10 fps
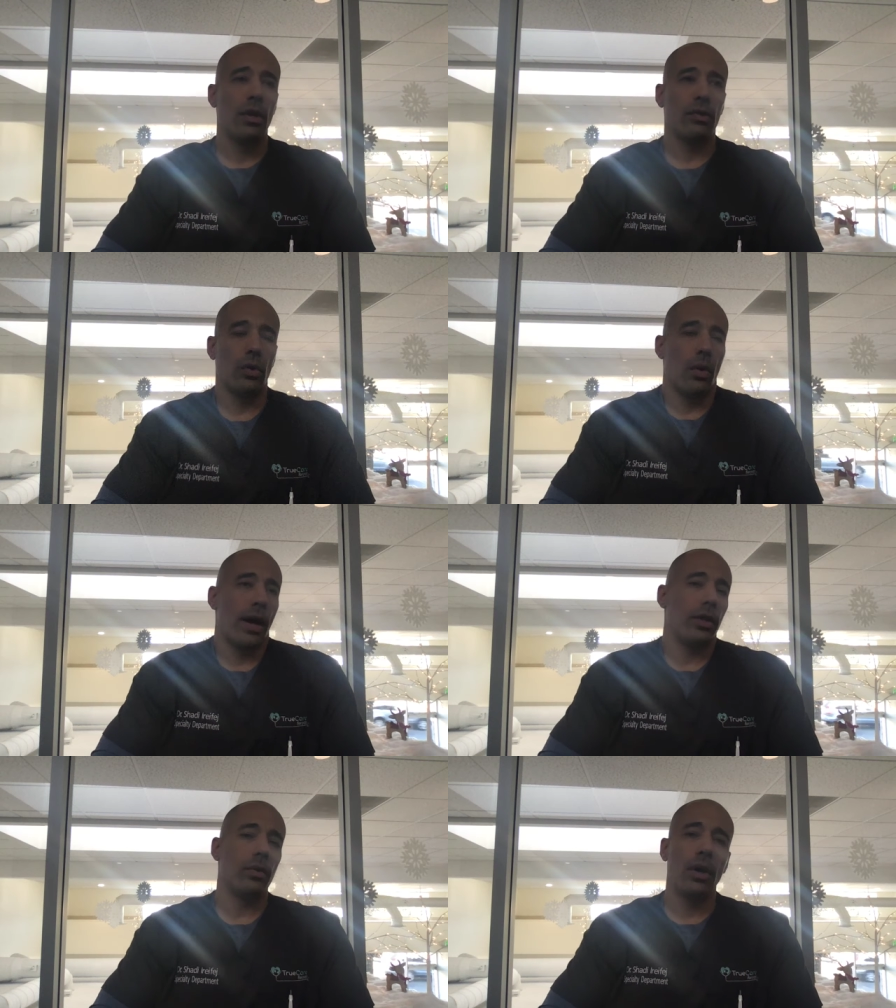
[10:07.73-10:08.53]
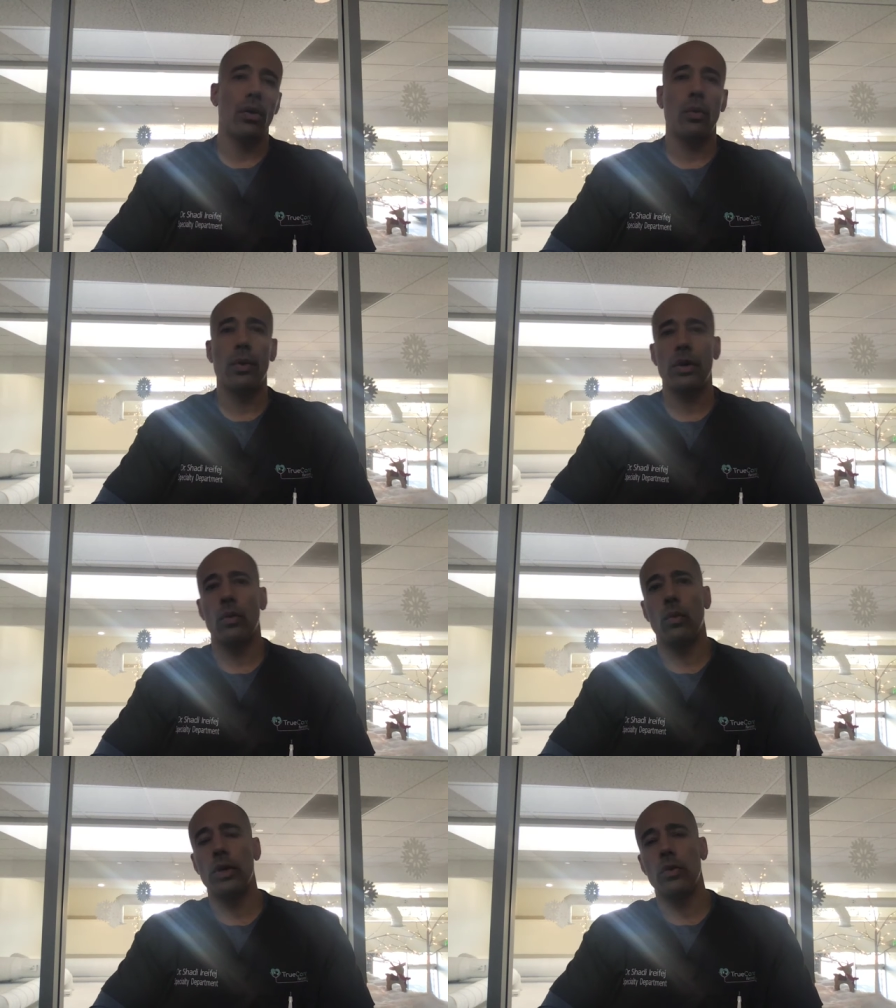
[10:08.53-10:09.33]
So how do you know
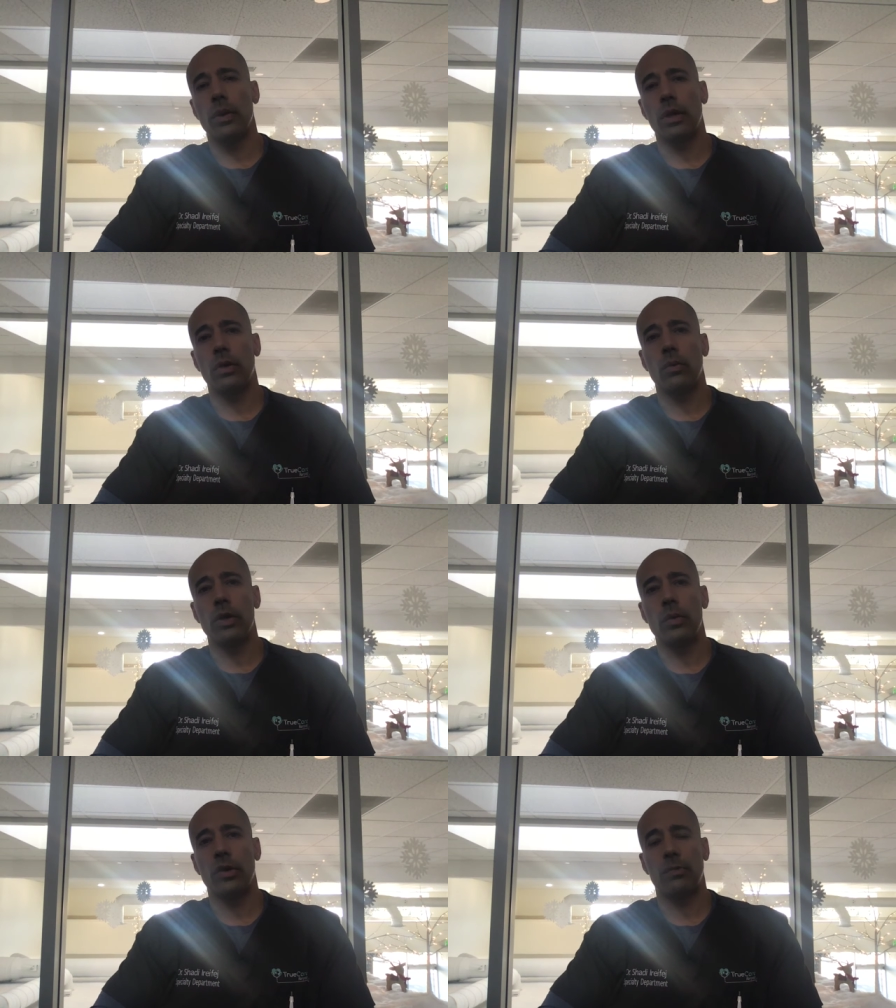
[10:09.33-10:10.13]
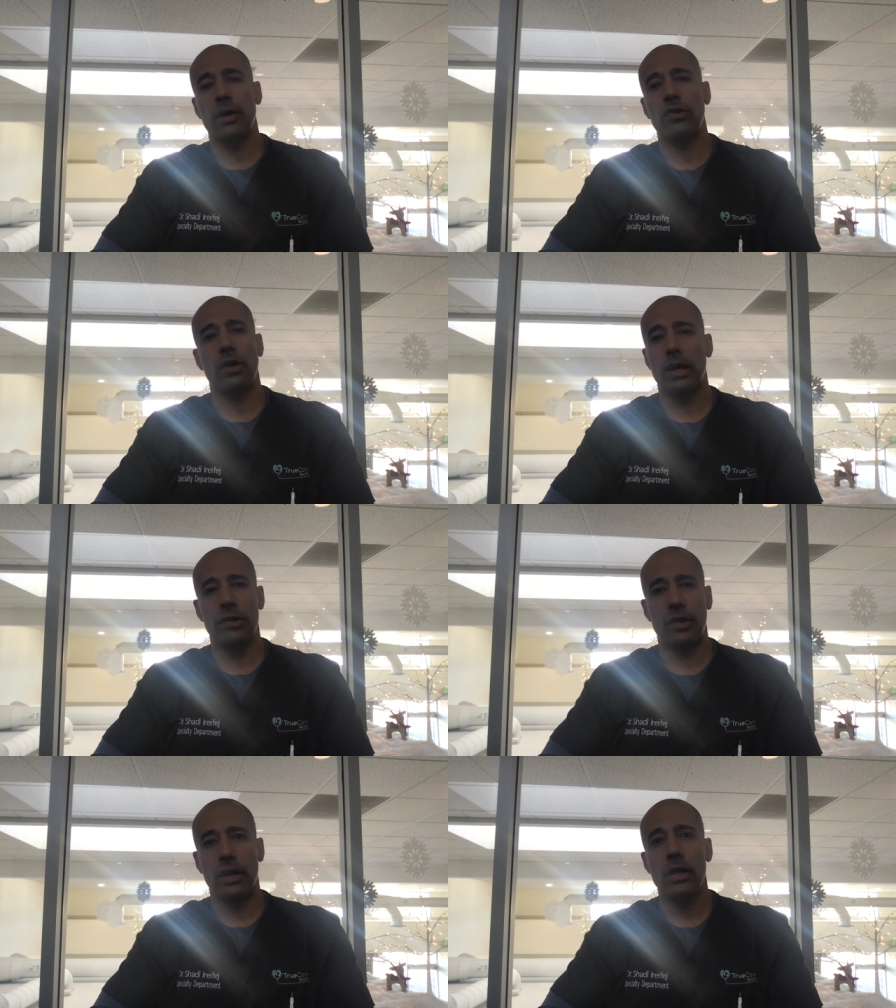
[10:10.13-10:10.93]
what you want to
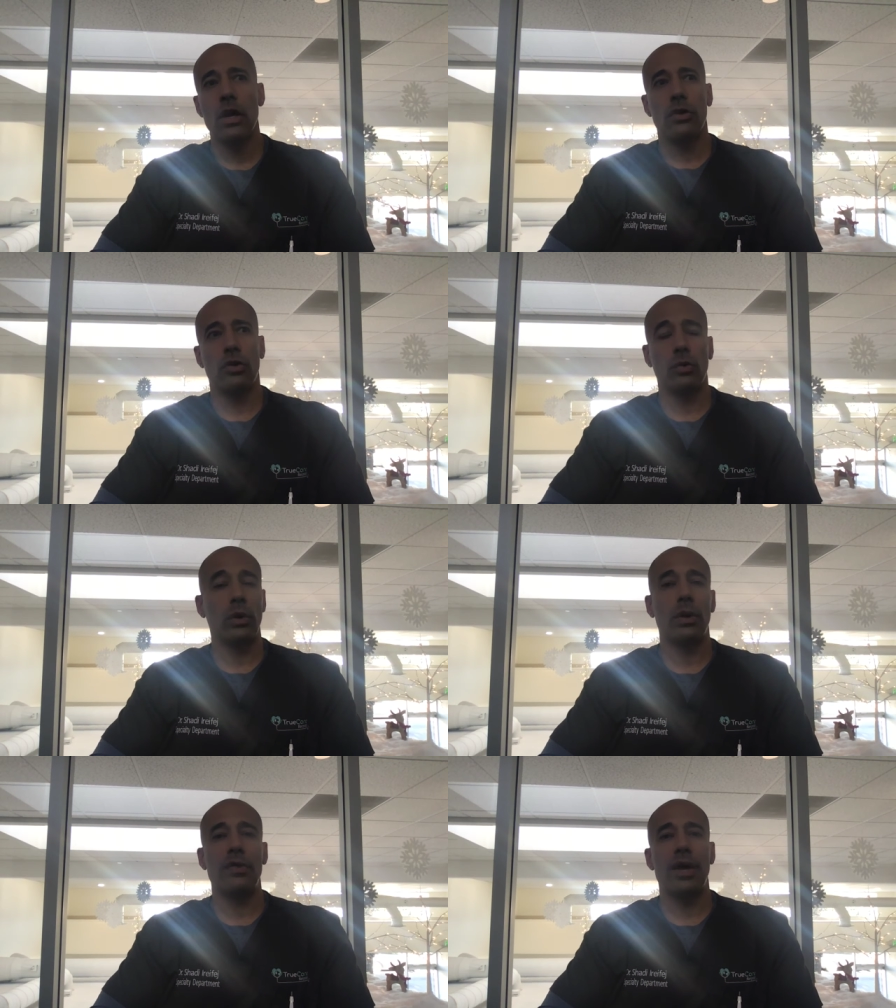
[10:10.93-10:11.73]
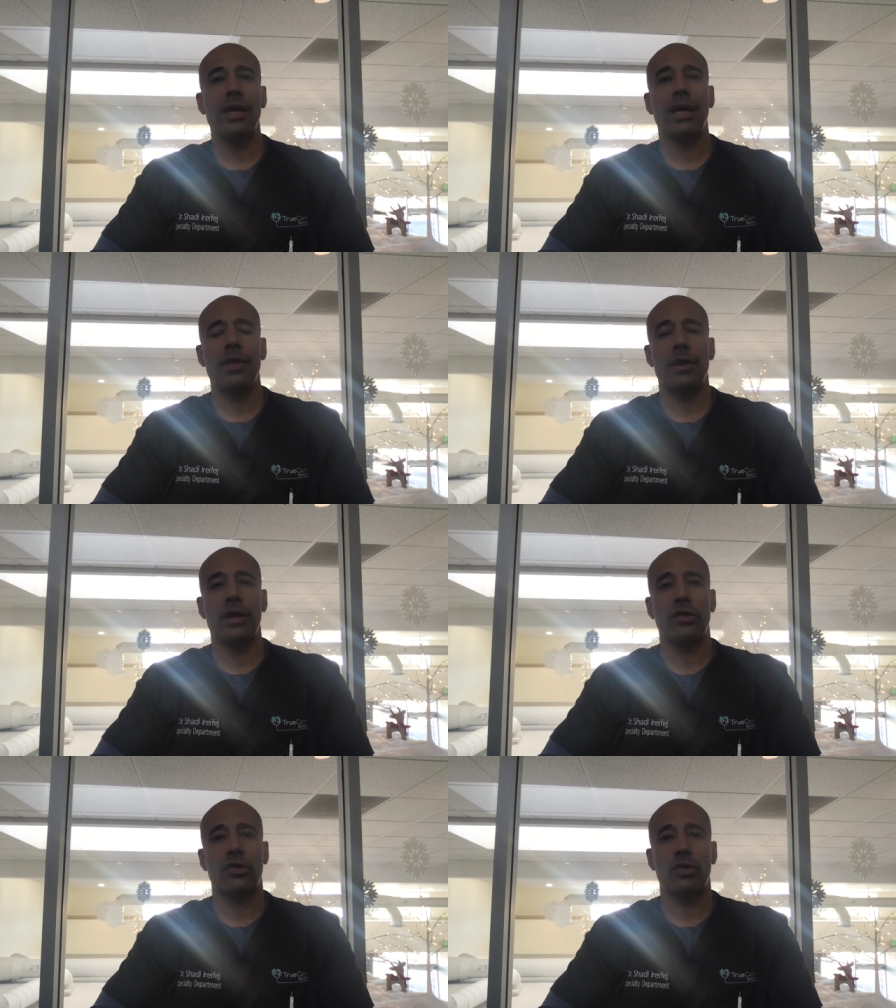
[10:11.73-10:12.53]
specialize in? Do you really want to dedicate the
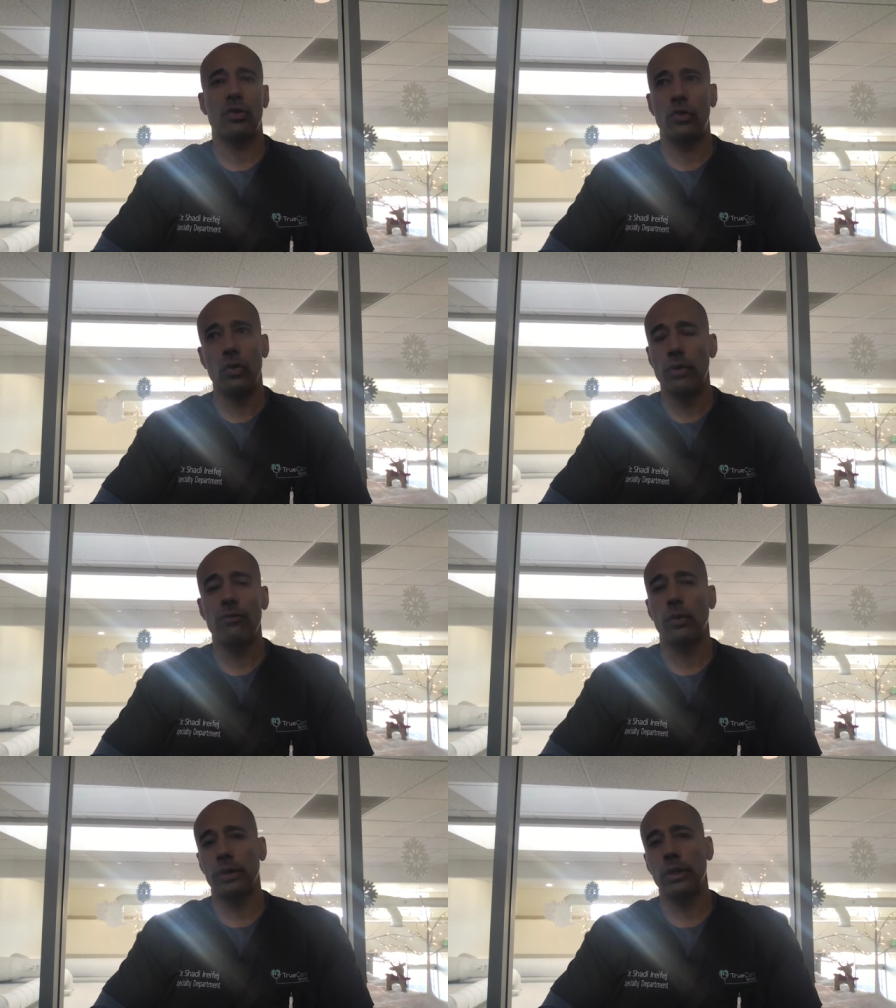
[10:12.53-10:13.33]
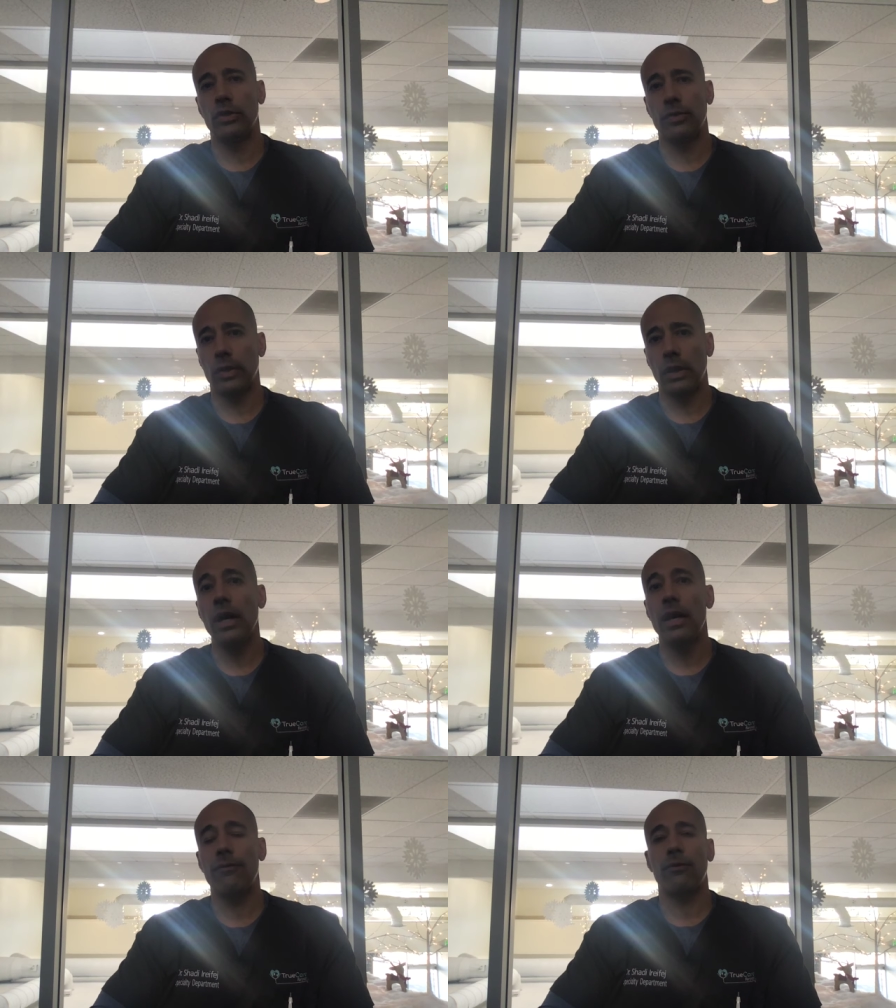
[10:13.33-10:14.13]
next 2 to 4 years of your
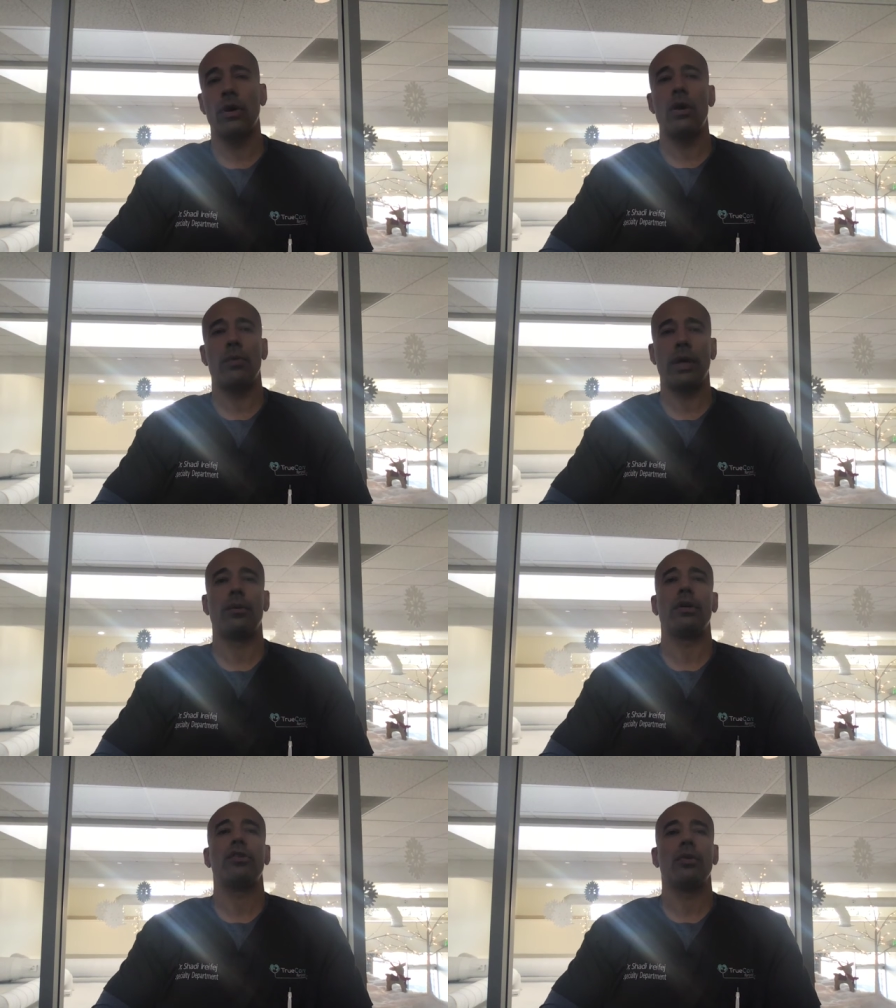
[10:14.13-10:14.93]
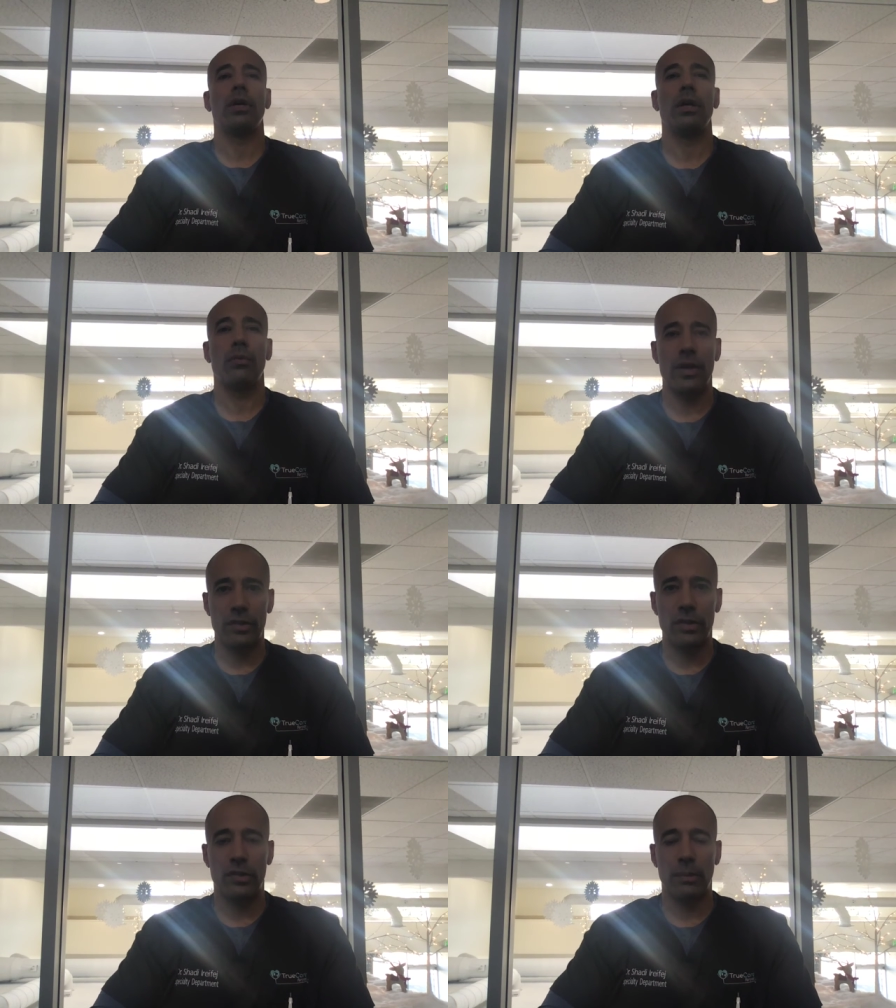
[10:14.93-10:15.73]
life for a rigorous
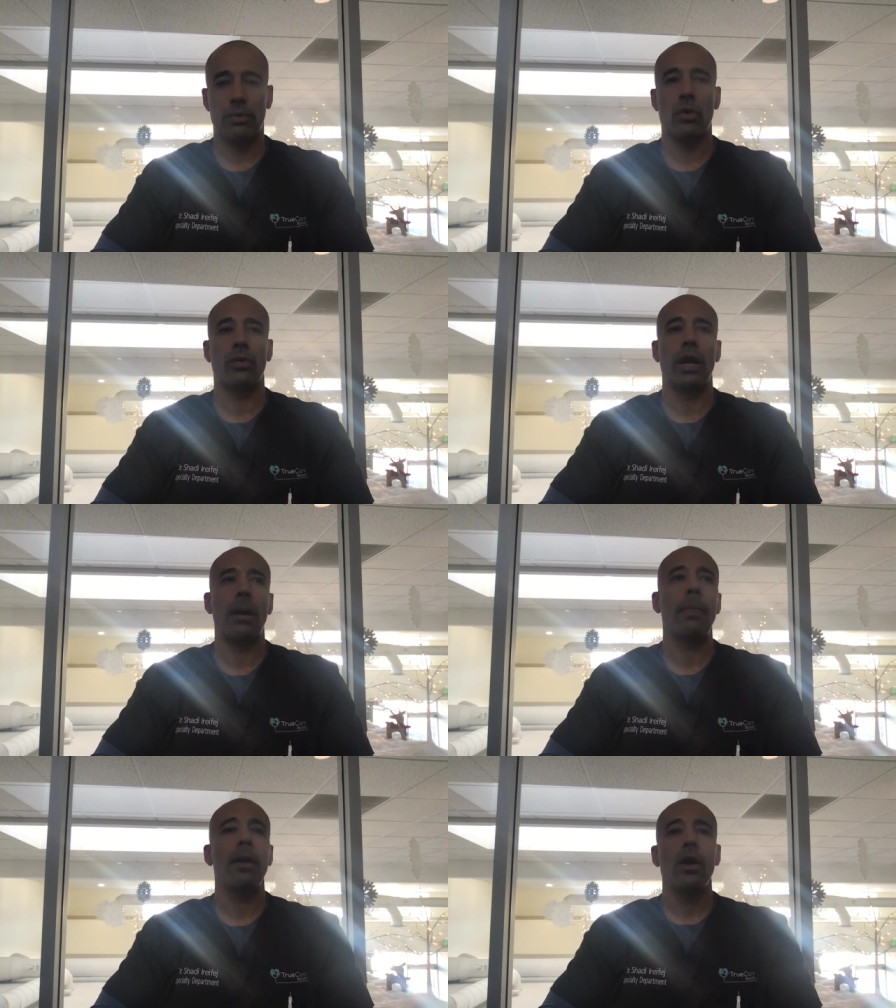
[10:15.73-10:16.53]
residency program